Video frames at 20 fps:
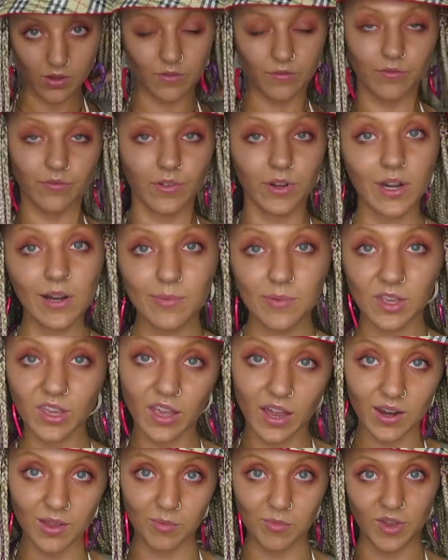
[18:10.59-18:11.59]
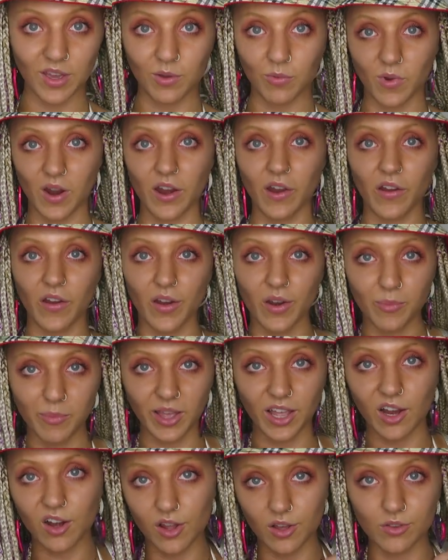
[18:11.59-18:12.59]
I've really been getting my wear out of
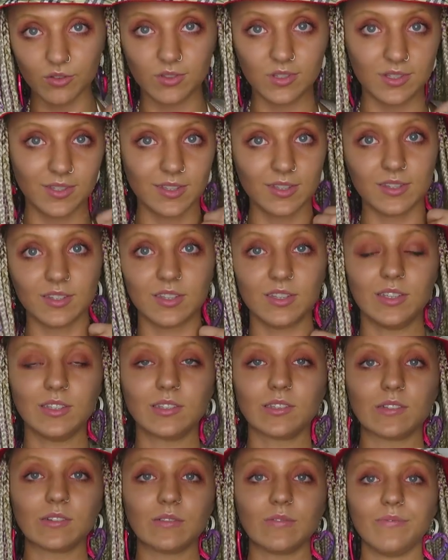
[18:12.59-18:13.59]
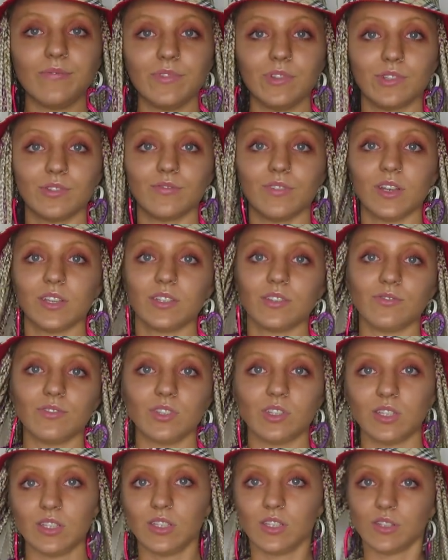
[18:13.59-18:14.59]
my clothes this season, this
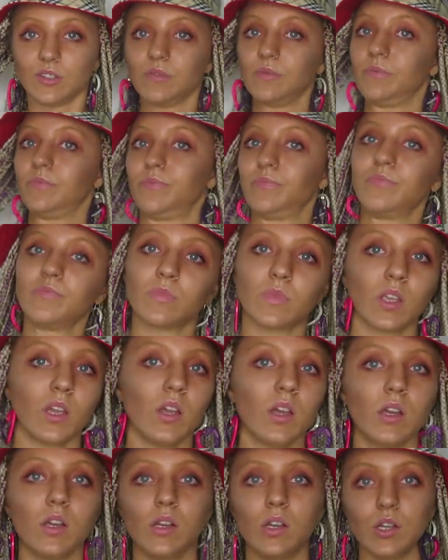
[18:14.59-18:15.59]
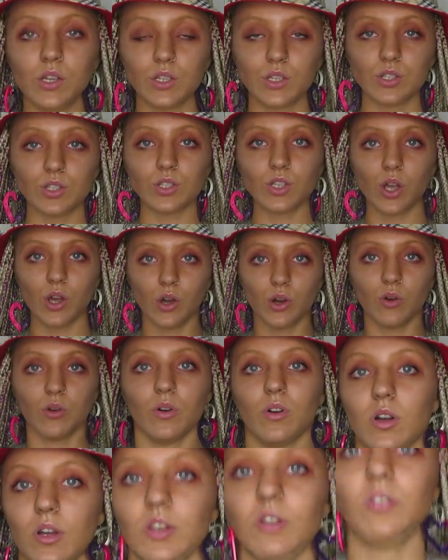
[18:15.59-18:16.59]
festival season. So
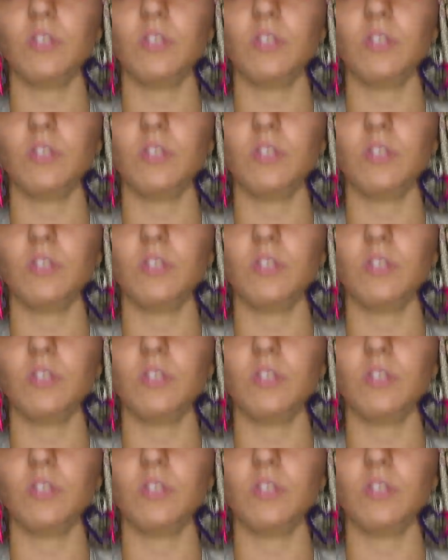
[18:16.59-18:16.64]
I